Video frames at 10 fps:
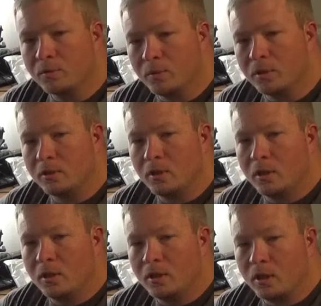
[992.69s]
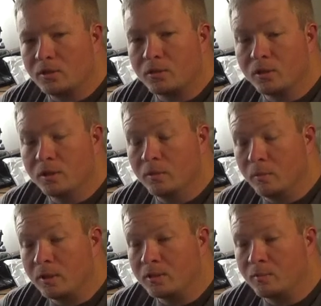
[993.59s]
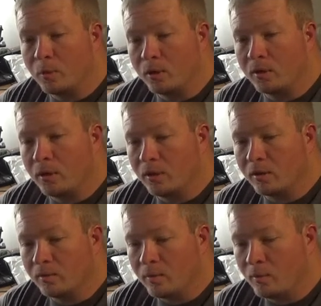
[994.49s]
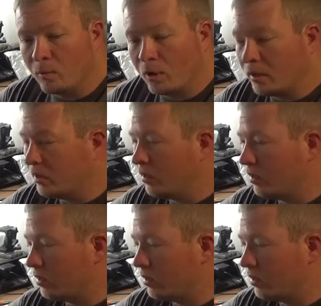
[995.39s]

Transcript: But that's good. It means that deer have been breeding,